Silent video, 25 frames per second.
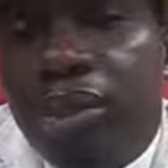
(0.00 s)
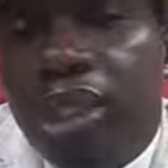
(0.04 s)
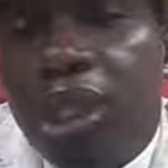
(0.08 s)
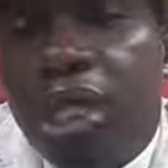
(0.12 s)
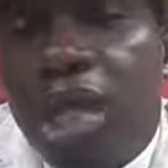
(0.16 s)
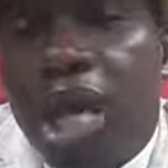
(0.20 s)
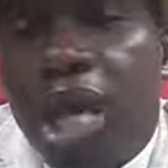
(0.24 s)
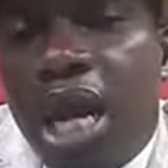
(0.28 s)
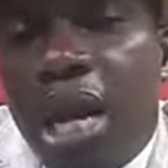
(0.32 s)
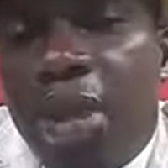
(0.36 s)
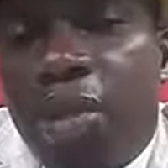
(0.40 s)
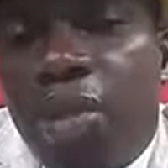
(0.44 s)

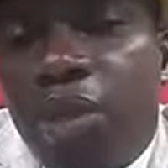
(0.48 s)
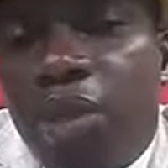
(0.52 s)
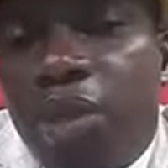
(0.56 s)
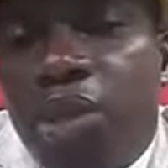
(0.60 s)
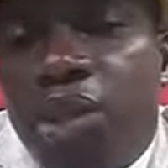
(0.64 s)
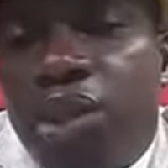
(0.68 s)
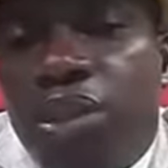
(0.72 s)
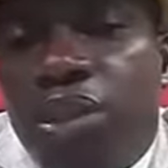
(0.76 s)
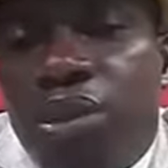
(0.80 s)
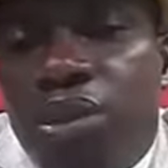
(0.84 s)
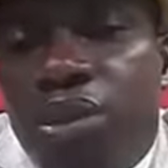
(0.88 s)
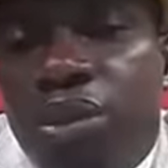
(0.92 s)
I'm
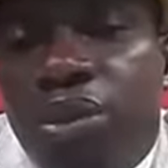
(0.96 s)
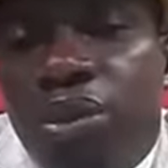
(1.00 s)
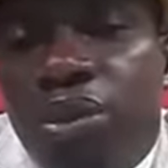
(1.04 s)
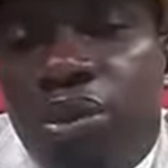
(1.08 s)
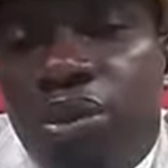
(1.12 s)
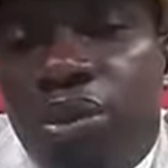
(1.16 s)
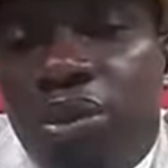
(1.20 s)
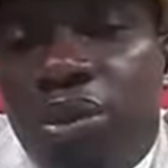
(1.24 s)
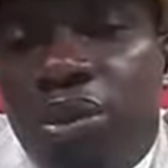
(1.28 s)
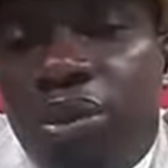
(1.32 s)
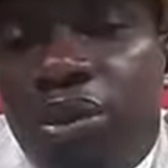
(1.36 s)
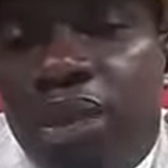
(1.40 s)
closing
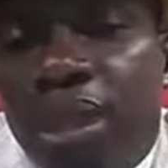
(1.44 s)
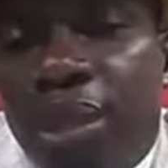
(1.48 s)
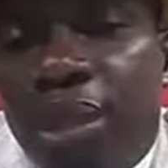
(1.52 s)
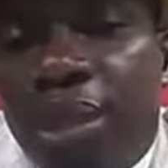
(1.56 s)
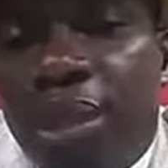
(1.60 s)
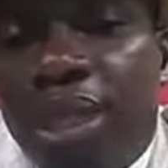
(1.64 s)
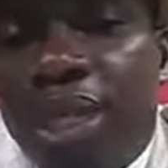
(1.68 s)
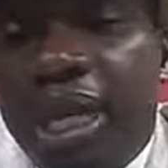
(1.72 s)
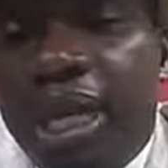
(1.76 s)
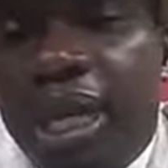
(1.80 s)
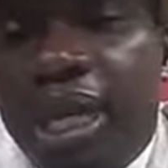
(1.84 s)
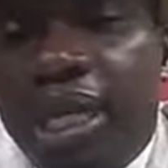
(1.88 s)
soon.
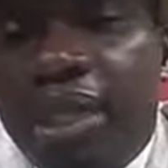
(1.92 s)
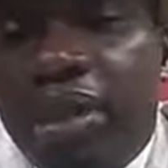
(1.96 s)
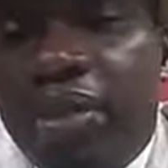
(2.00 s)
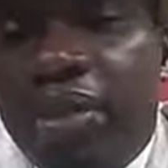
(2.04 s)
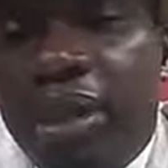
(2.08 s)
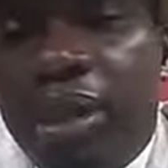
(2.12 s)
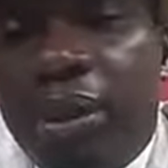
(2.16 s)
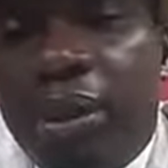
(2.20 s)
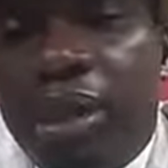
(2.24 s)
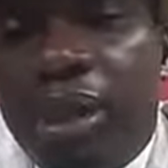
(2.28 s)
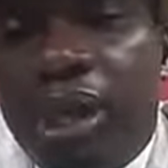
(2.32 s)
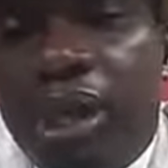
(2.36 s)
Somebody asked,
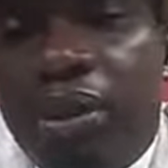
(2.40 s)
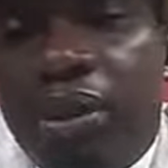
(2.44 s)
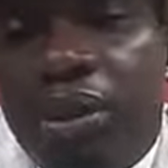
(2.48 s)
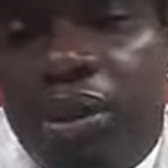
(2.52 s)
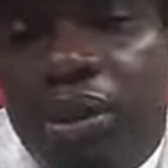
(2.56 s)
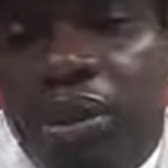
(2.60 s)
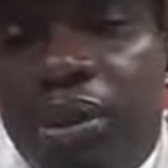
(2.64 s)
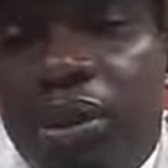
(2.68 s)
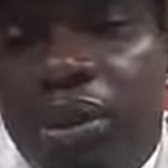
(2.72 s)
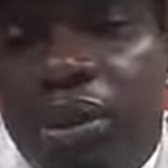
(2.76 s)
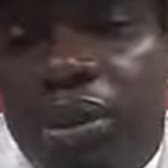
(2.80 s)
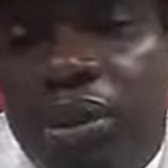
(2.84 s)
when am I
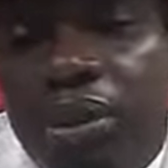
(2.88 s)
closing?